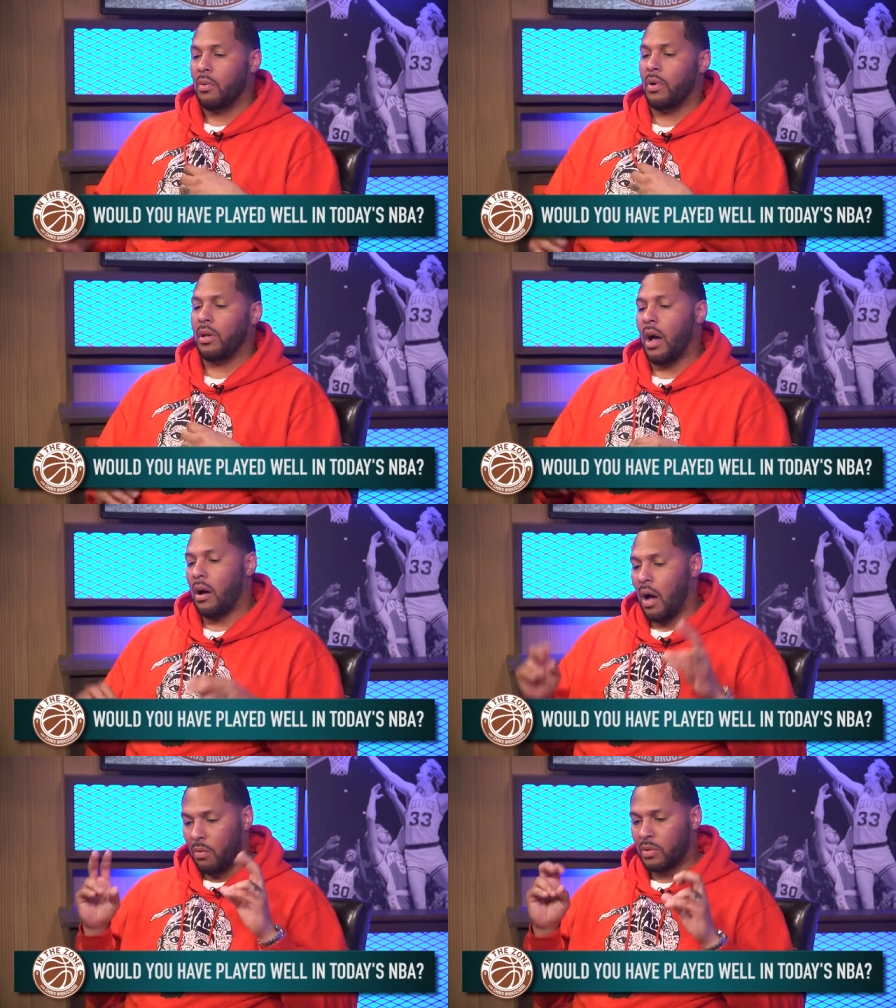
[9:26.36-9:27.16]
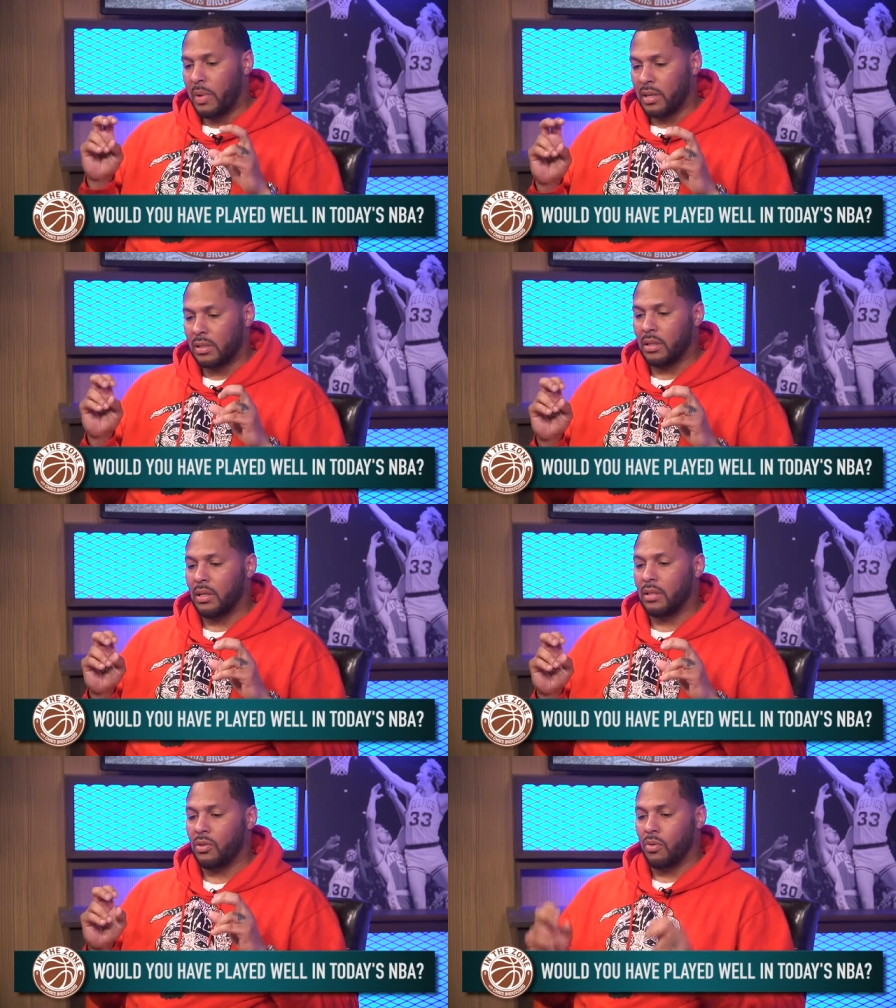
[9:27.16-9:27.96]
When I, I was
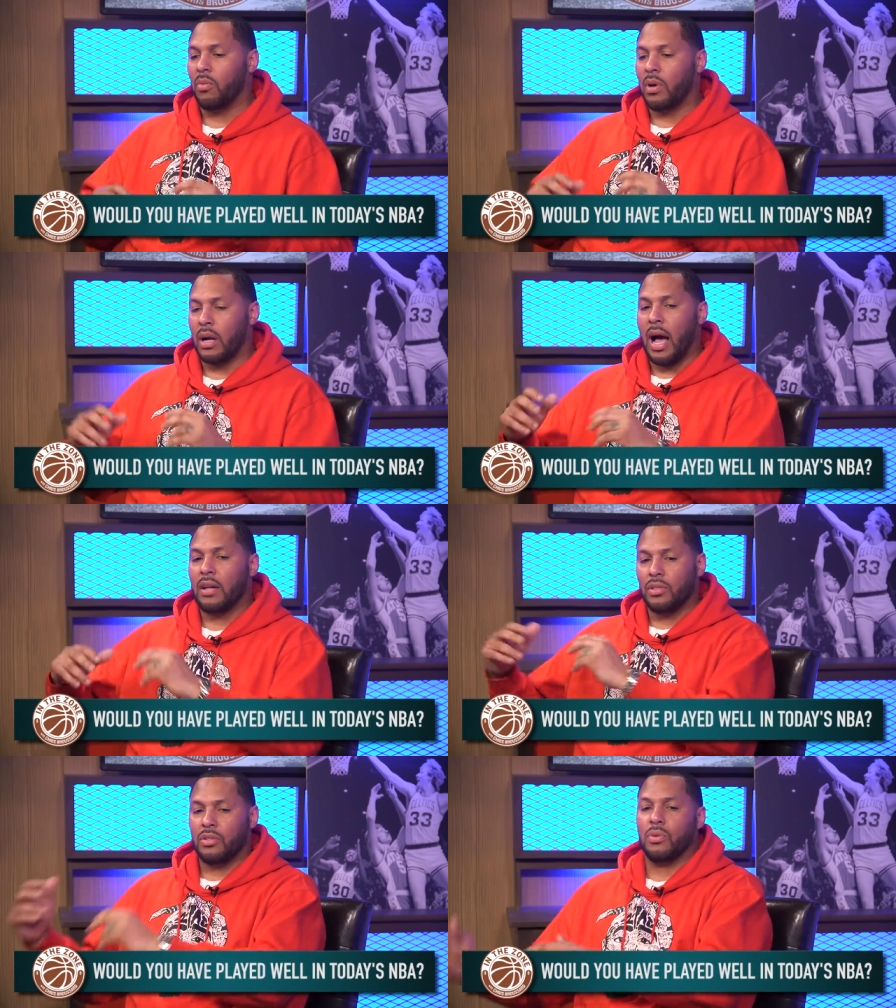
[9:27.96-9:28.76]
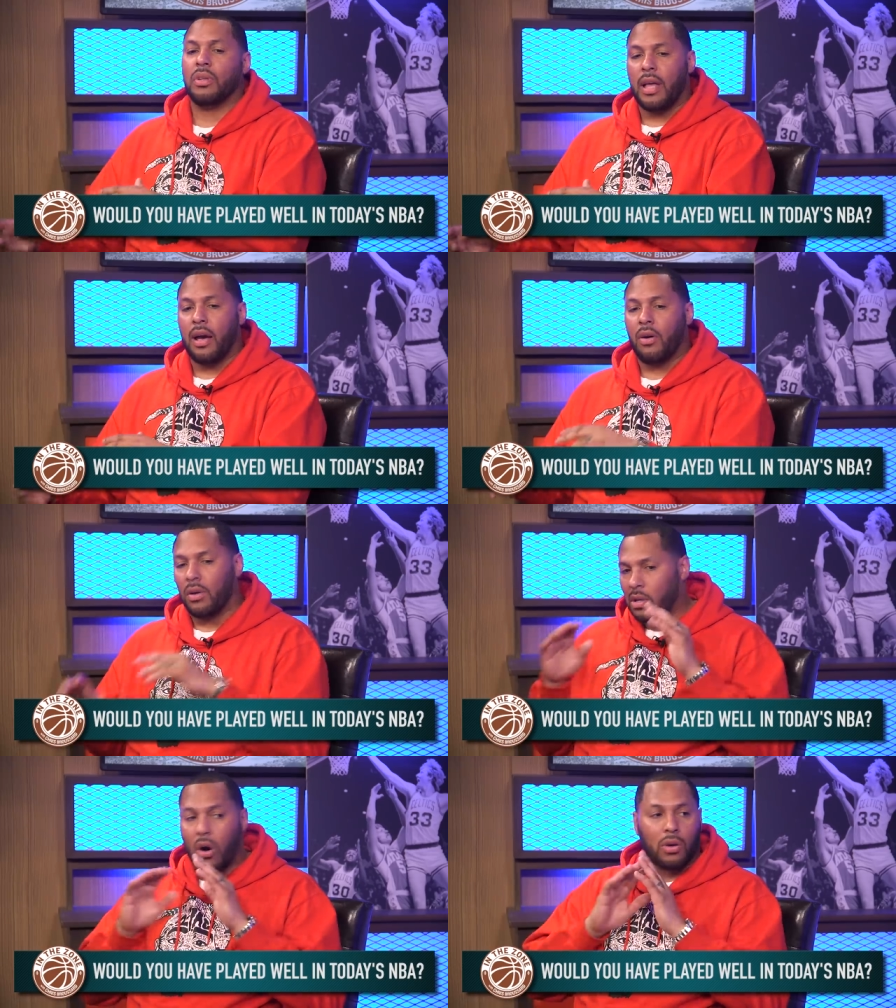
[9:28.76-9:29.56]
basically doing what guys are doing now
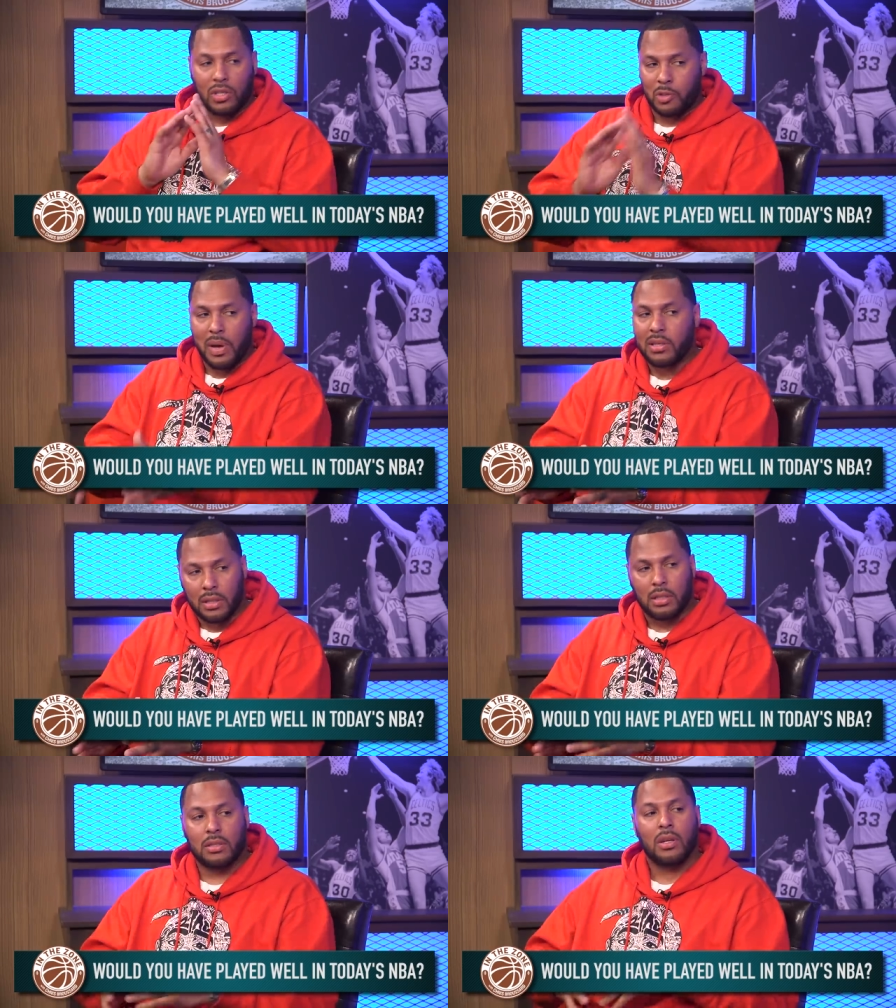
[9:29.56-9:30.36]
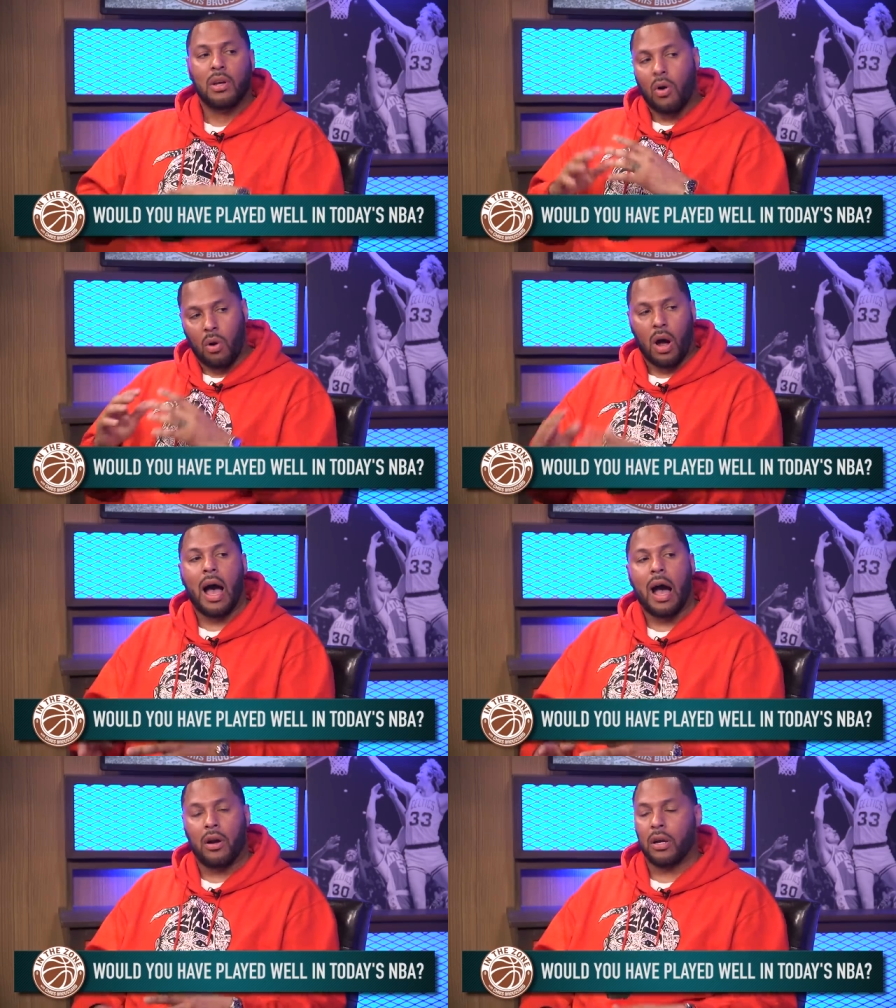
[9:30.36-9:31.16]
and called a specialist mm-hmm. or a
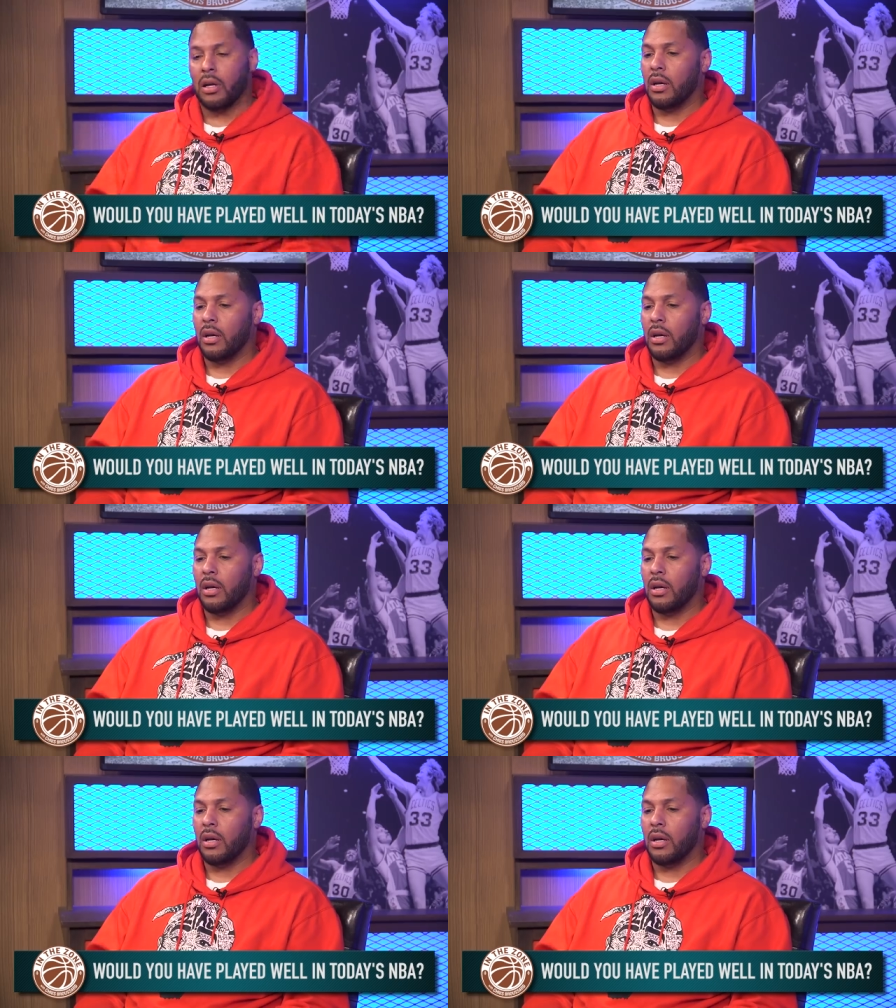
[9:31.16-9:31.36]
higher mm-hmm.